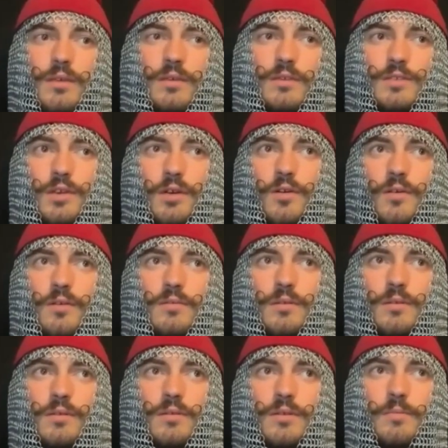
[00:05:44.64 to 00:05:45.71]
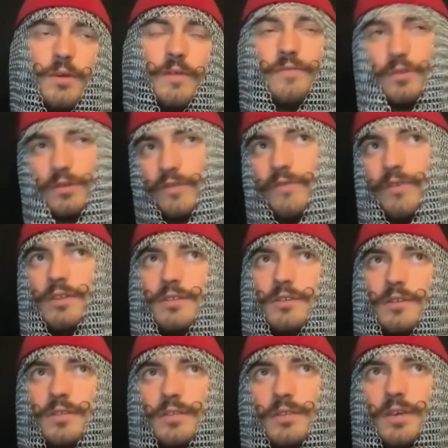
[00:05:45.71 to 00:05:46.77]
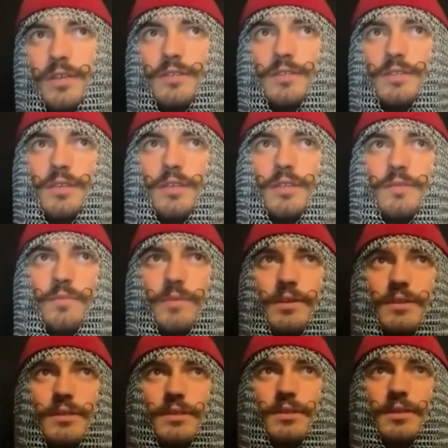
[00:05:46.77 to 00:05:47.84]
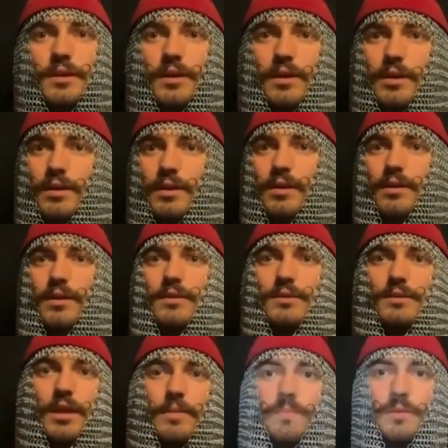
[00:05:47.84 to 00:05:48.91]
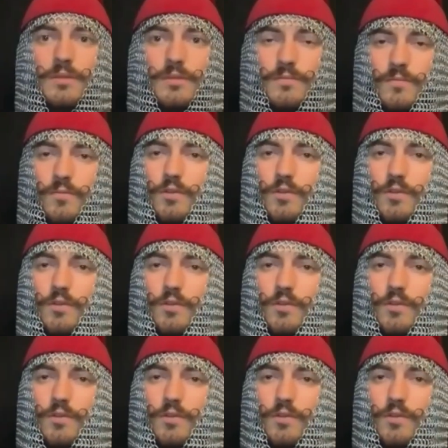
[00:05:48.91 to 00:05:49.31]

So my first venture into Dungeon Synth was Escaping